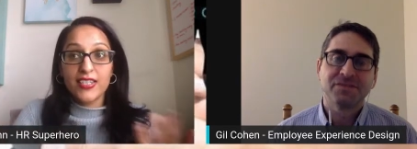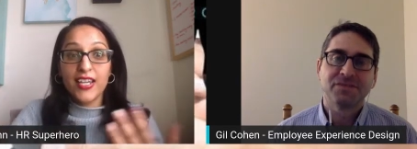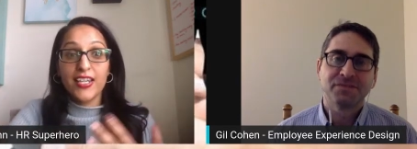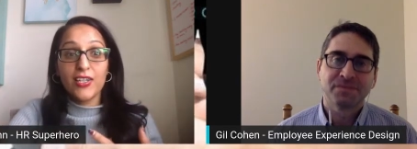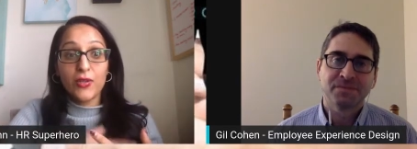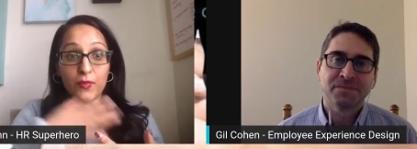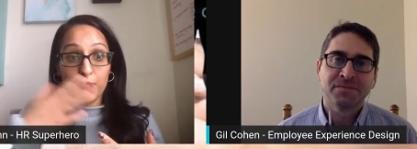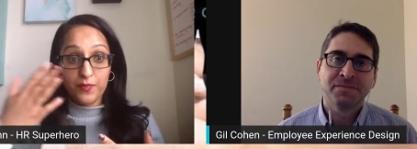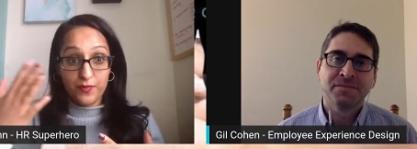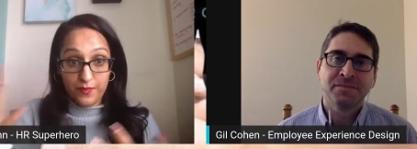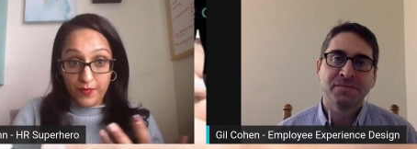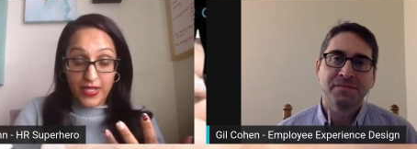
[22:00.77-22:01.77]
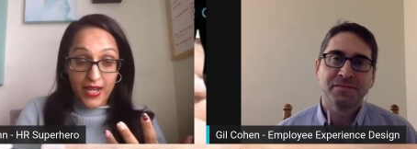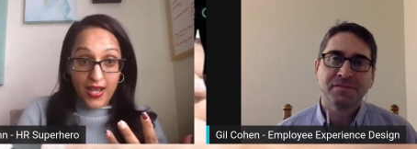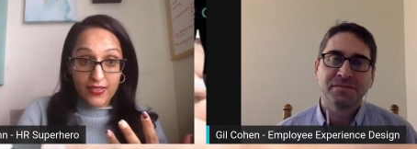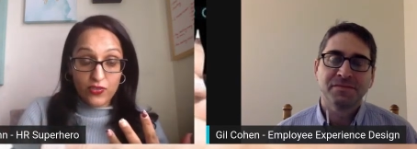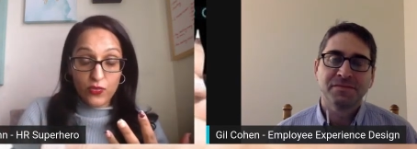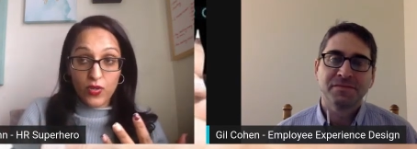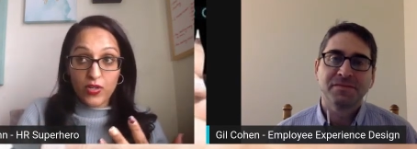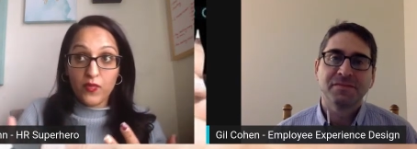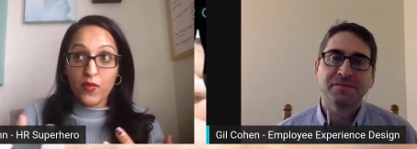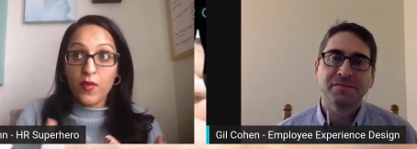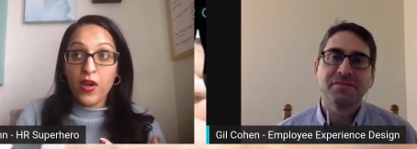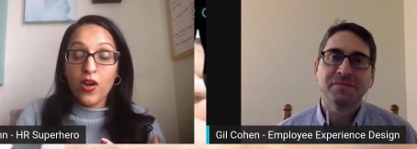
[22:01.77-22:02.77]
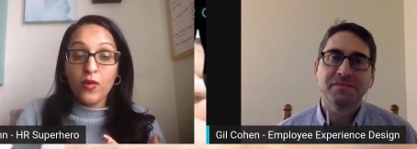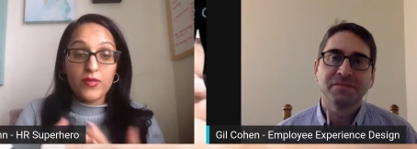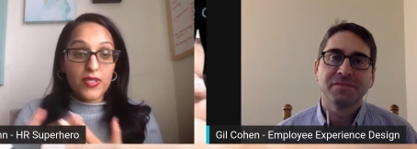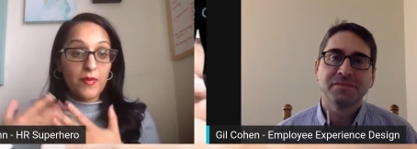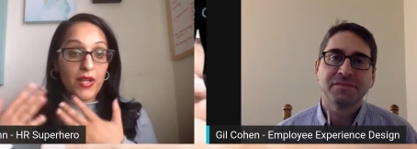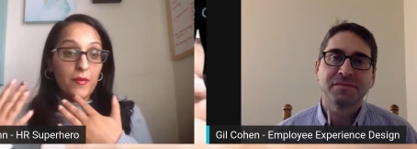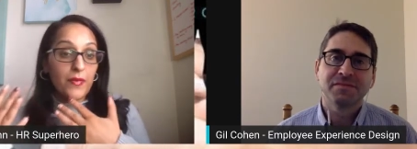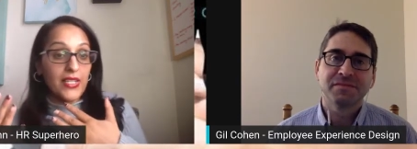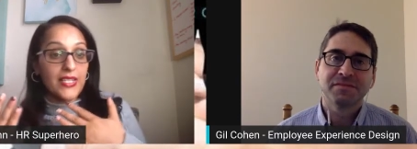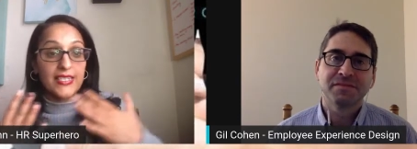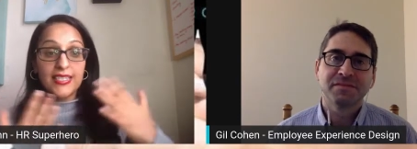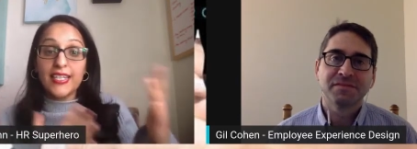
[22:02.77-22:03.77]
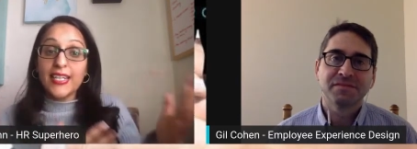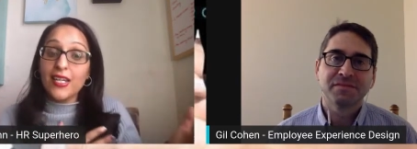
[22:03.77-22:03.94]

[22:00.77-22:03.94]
Speaker 1: And then you're been asked to work from home. Some companies didn't